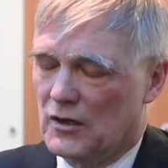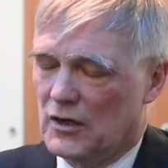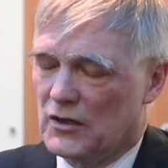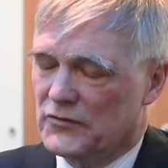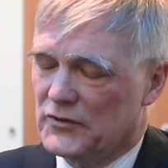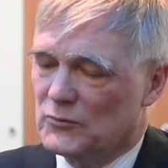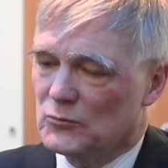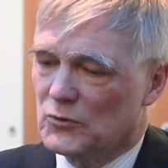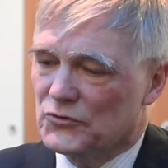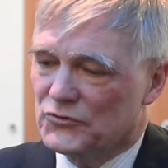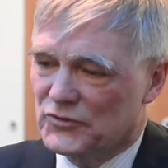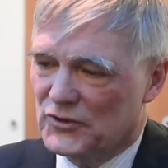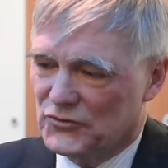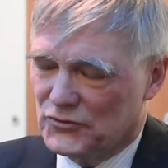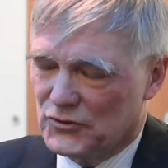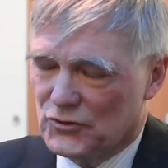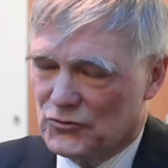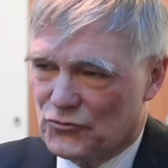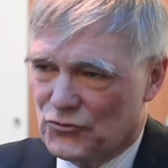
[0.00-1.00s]
I think what
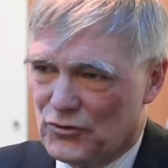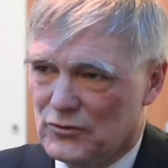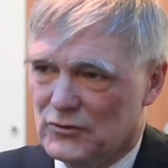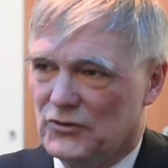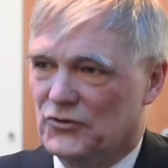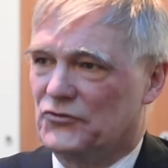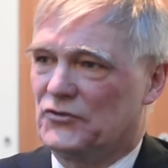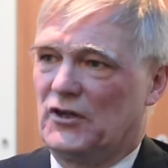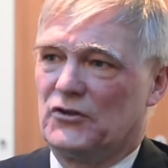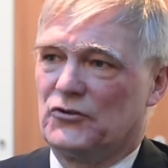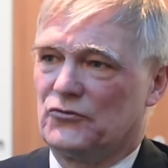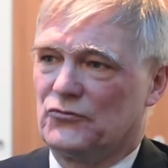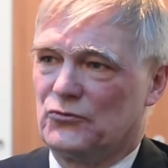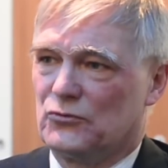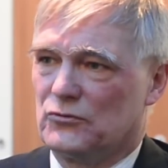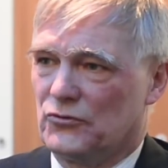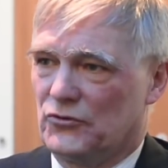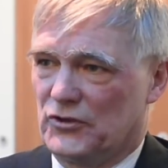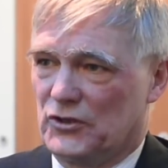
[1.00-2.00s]
Tesco truly stands
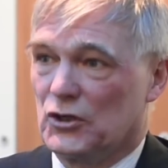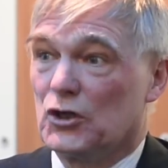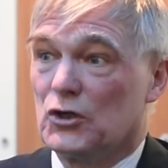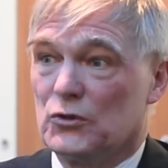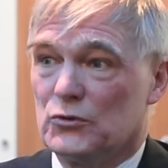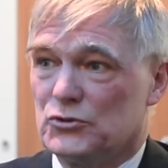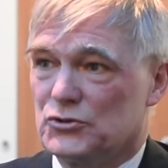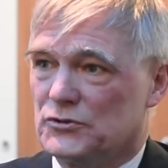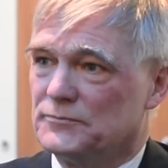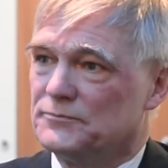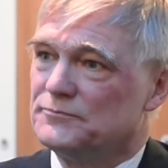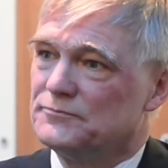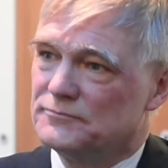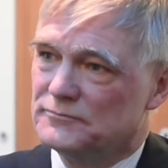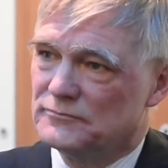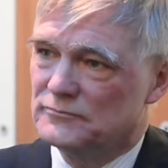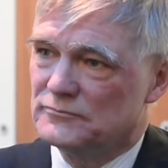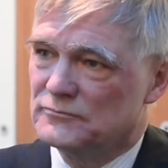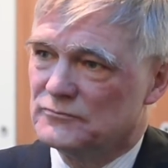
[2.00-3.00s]
for is inclusion.
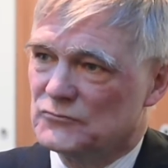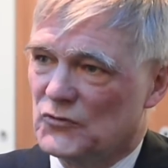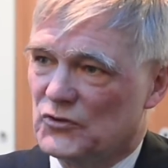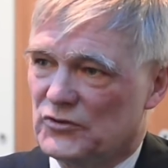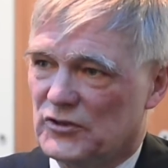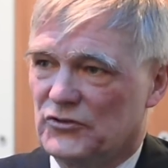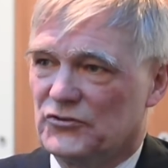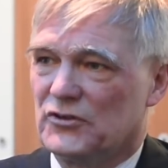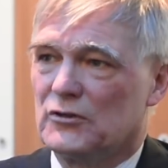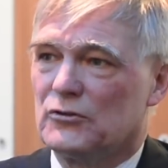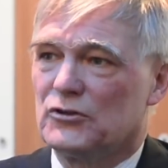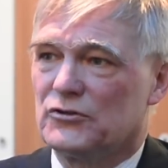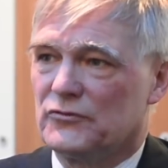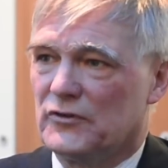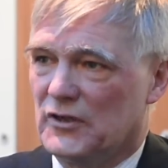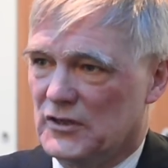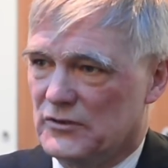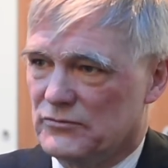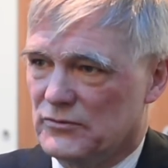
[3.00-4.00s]
Tesco is
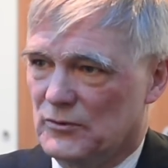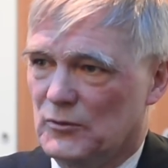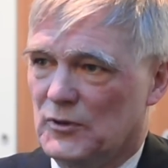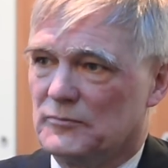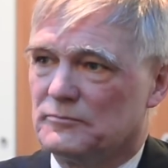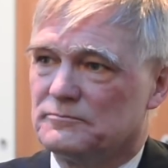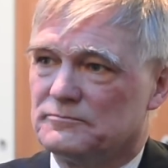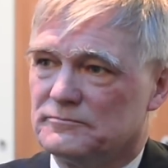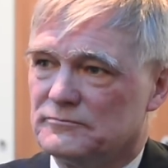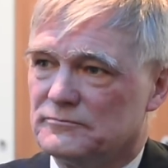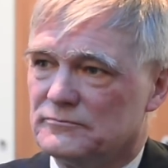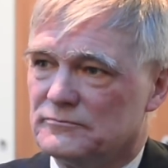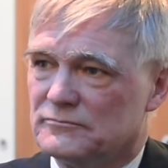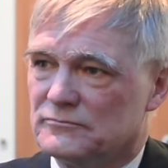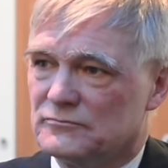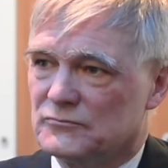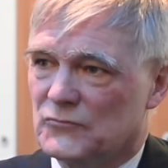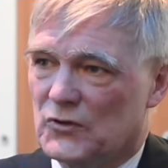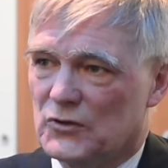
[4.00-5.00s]
for everyone.
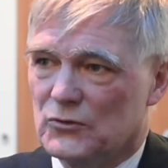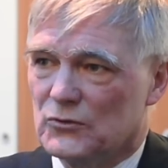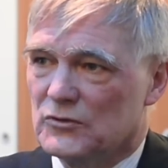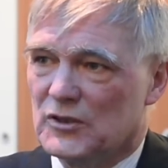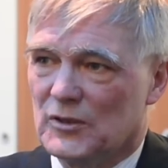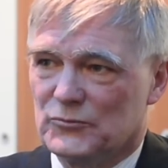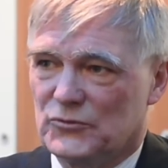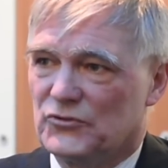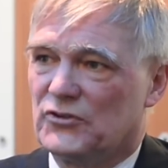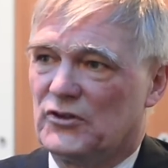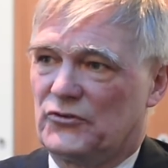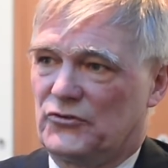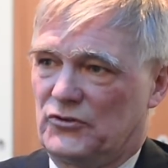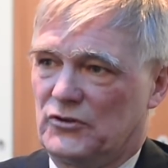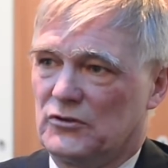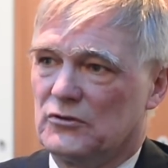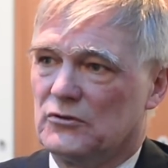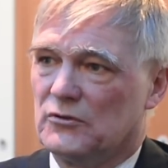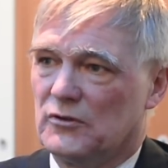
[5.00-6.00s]
You can come to
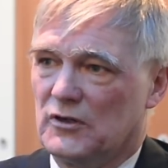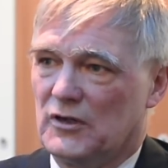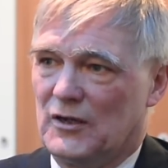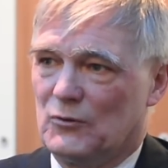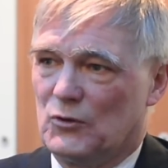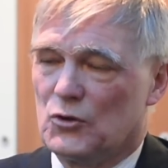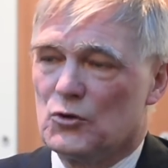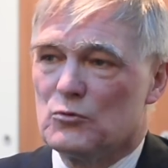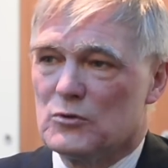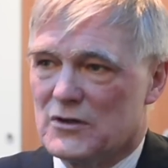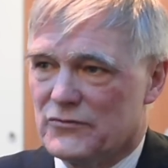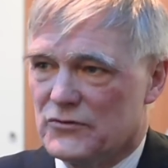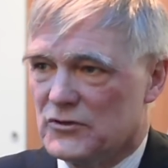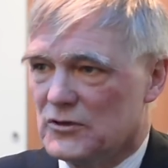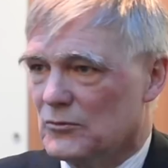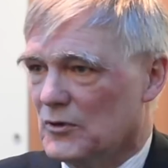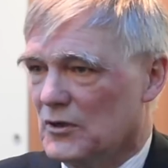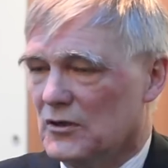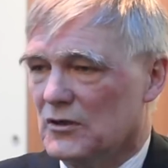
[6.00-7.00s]
Tesco, and whoever
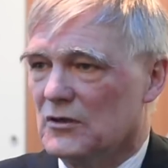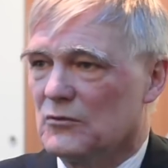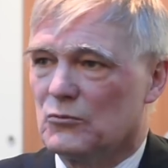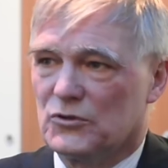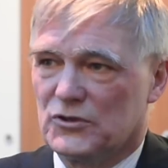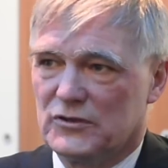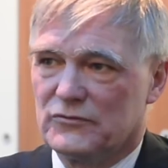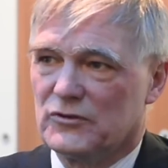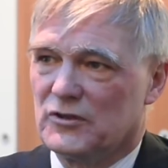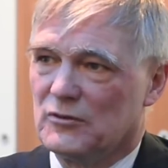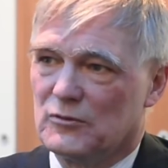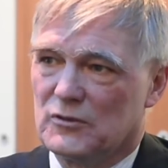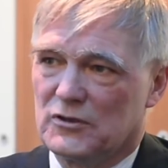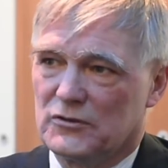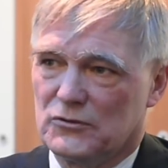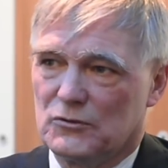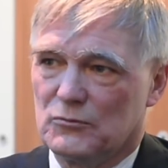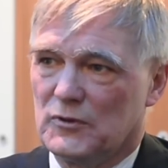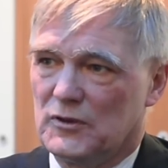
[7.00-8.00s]
you are, whatever you
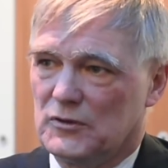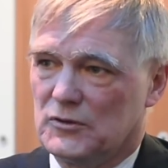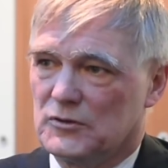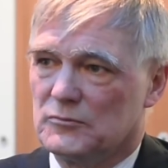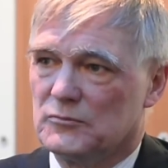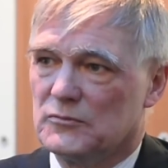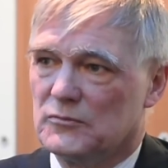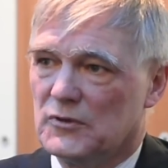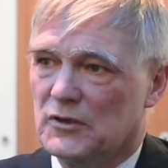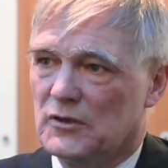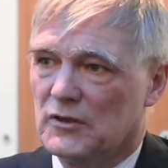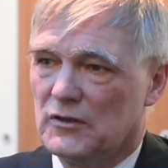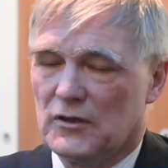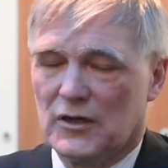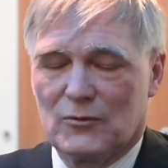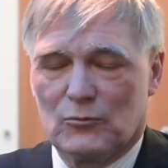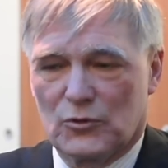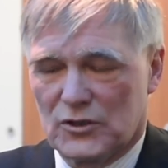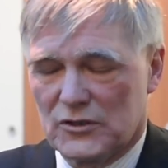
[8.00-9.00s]
are, you're welcome.
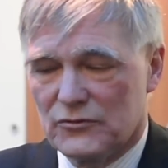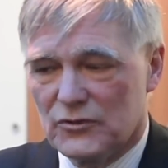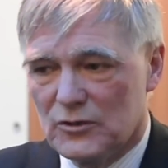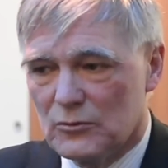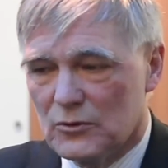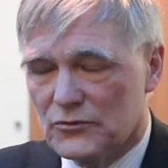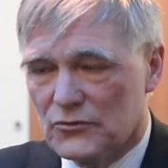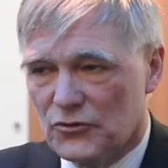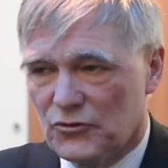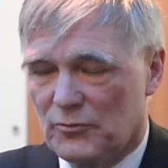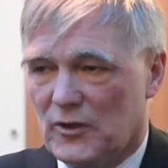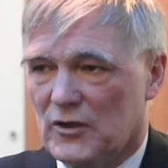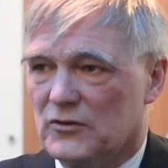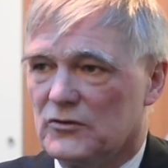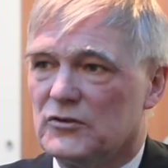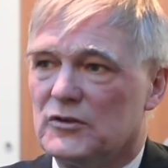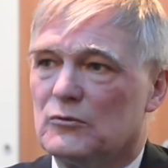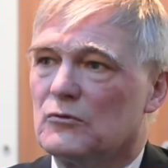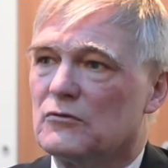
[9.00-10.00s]
And whatever you want to
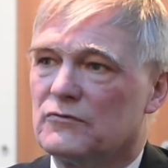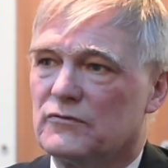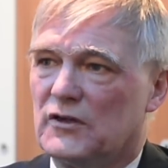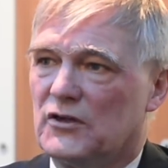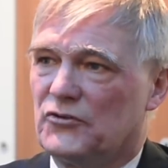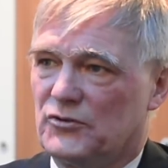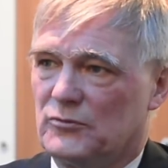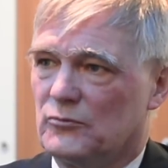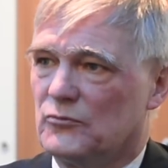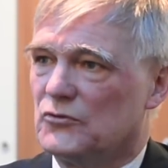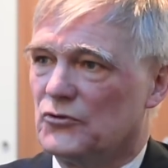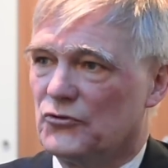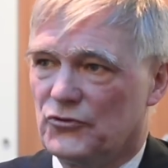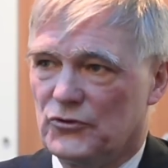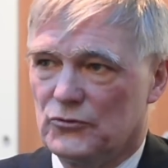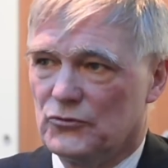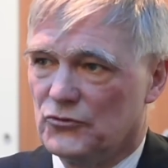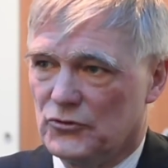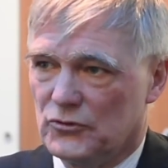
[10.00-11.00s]
spend, you will find something that
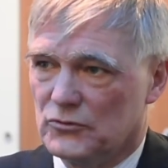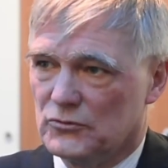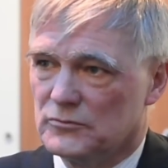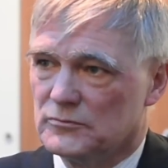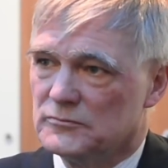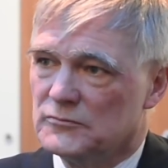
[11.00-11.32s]
suits you.